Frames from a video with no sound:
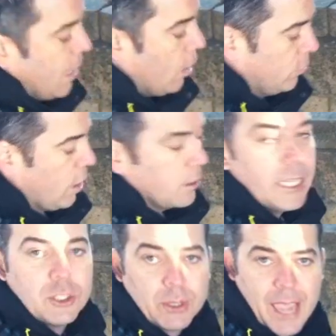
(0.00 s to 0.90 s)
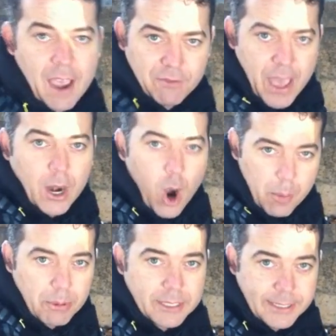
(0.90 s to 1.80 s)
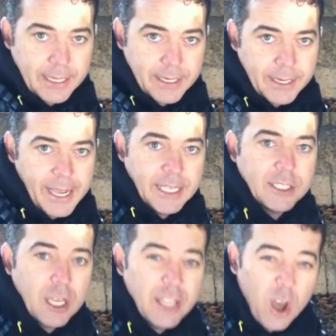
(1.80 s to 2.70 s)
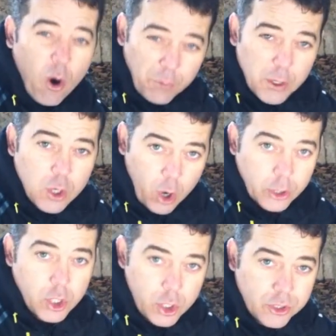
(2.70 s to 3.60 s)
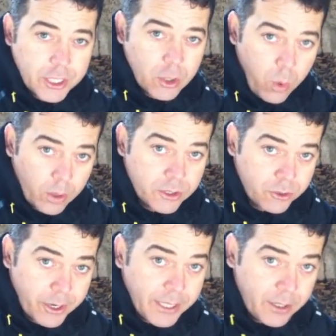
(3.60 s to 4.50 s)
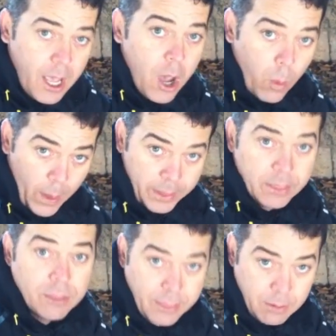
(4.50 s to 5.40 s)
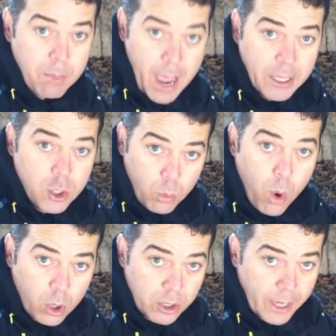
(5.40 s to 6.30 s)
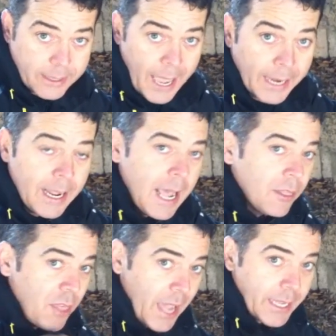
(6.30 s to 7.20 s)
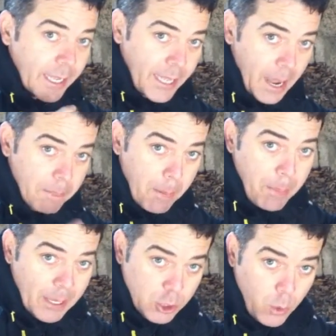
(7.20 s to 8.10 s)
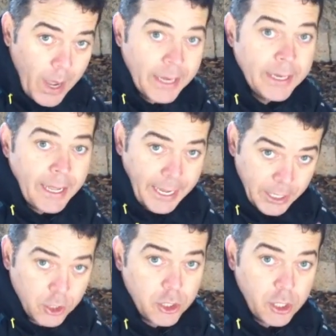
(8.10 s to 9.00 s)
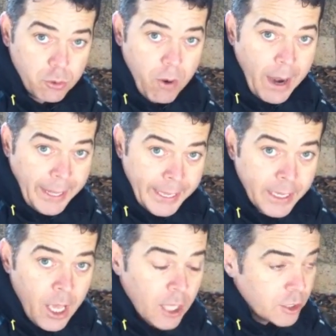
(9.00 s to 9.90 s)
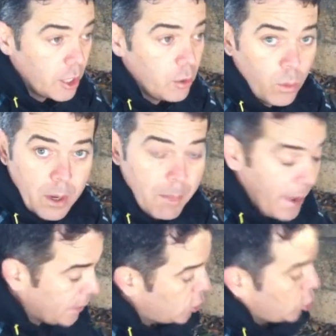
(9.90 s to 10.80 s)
they'll literally have that hyperextended knee. So they're often not using quad strength when you walk like that. That can get perpetuated into your running. So you want to make